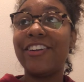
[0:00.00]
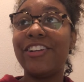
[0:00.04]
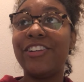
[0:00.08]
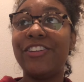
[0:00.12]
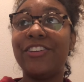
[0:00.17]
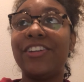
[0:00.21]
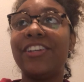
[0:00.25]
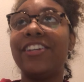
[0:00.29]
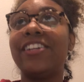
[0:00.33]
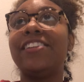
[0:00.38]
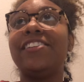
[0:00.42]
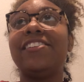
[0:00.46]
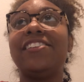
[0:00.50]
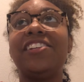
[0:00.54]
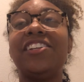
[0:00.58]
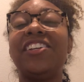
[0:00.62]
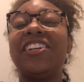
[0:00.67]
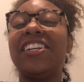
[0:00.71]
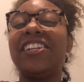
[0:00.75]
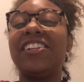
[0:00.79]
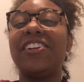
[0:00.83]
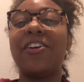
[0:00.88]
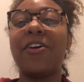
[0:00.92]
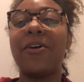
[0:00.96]
You
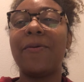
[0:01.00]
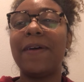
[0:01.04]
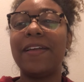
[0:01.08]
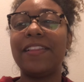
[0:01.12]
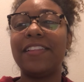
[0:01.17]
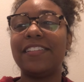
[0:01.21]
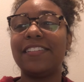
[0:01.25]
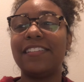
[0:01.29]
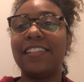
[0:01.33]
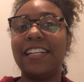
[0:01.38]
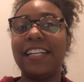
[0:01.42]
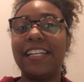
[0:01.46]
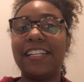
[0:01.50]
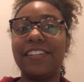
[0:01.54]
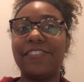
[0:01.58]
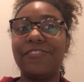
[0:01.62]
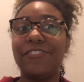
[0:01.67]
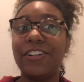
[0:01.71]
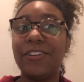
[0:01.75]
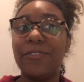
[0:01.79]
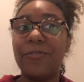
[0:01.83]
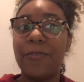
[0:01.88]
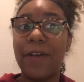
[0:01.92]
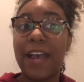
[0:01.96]
could go about this any
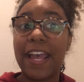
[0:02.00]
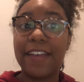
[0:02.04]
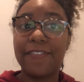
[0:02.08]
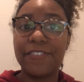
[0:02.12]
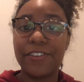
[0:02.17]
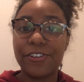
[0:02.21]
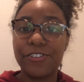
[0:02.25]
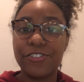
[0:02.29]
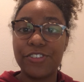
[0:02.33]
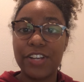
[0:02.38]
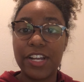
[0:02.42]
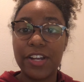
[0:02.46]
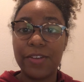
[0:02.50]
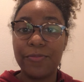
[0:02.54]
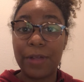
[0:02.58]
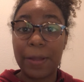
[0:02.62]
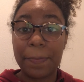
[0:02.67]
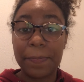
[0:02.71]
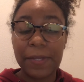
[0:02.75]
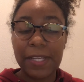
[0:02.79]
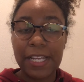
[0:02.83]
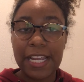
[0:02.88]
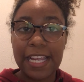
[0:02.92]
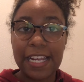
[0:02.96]
different way if you're trying to
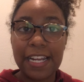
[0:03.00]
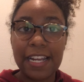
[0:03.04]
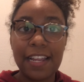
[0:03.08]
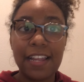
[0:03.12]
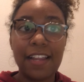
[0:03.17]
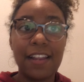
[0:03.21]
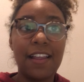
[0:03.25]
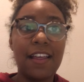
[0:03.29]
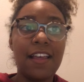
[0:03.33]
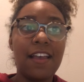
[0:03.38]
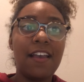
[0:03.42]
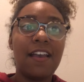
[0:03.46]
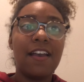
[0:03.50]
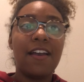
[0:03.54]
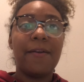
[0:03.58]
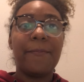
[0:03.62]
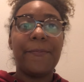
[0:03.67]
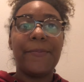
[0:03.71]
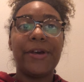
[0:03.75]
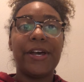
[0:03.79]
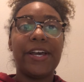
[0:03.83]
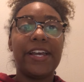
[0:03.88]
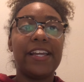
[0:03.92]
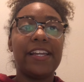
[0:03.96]
replicate it,
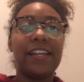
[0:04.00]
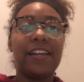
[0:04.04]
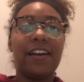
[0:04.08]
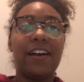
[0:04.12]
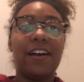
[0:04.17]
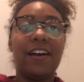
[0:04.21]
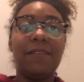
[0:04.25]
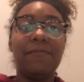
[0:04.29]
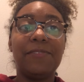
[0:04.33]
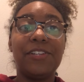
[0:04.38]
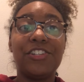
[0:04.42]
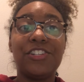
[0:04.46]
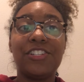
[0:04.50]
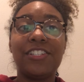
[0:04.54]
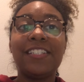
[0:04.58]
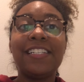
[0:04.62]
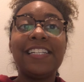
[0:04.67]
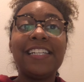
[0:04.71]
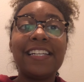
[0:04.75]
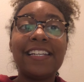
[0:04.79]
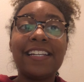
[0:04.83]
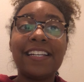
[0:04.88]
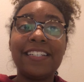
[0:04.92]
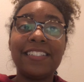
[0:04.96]
but you just
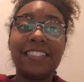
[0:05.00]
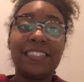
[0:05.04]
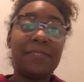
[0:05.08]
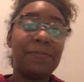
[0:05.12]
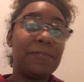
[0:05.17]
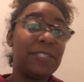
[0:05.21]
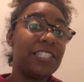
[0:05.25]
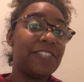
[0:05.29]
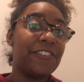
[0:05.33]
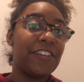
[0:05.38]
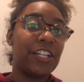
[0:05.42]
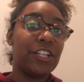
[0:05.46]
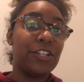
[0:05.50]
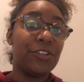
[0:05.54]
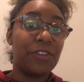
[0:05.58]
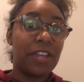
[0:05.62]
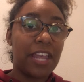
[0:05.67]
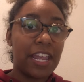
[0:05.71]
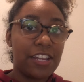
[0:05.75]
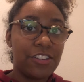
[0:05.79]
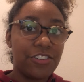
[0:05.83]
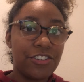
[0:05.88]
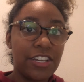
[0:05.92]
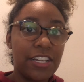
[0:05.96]
need a specific
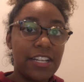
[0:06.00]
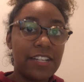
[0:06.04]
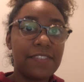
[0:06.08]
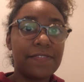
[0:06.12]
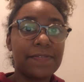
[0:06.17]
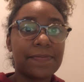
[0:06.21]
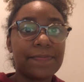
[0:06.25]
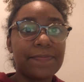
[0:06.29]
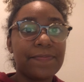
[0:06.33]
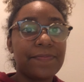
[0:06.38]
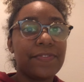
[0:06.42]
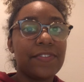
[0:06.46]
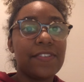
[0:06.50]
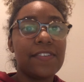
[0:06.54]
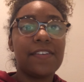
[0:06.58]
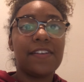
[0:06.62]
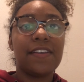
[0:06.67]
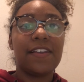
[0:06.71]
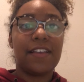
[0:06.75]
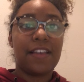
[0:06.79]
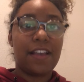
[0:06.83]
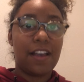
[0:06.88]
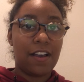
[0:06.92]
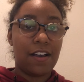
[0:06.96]
location
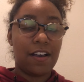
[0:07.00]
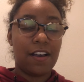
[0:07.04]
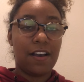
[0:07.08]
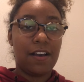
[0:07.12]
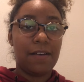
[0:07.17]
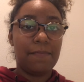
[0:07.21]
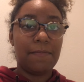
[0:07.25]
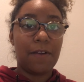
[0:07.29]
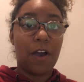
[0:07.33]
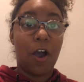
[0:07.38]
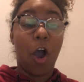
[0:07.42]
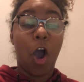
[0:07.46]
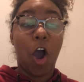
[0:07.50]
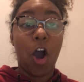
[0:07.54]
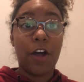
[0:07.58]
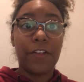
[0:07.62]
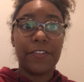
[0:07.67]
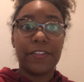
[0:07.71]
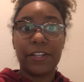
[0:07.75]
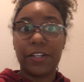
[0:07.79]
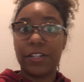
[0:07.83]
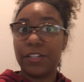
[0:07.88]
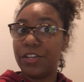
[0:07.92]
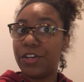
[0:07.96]
on
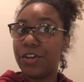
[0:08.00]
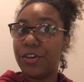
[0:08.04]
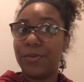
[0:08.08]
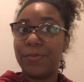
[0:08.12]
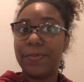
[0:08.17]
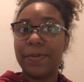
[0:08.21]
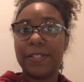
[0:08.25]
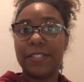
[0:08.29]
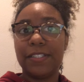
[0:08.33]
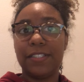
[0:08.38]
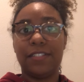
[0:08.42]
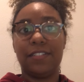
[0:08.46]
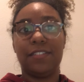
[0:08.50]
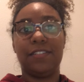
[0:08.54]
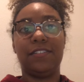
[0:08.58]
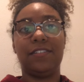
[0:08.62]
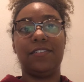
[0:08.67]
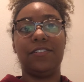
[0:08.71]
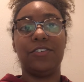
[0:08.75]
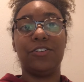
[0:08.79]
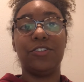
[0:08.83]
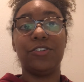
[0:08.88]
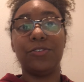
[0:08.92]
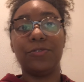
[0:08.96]
the globe
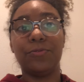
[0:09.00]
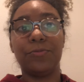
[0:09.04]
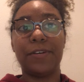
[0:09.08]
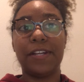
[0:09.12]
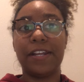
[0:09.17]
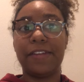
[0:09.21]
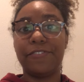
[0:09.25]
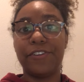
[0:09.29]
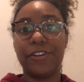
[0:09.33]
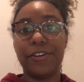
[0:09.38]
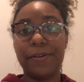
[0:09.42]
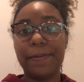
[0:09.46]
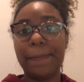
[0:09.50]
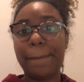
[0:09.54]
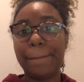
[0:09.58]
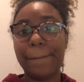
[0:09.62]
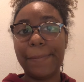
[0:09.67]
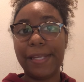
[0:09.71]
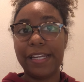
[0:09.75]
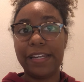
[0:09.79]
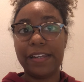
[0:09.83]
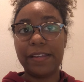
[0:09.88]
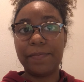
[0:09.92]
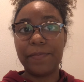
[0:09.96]
or whatever
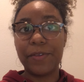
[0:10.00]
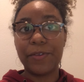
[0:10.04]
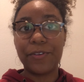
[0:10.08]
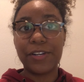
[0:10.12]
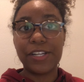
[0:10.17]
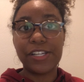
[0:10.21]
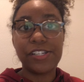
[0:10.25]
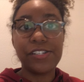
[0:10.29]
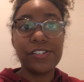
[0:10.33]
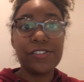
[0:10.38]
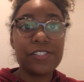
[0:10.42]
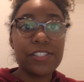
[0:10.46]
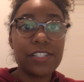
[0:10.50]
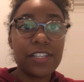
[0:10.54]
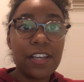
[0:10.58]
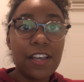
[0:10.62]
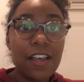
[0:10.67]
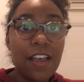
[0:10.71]
medium you want to use.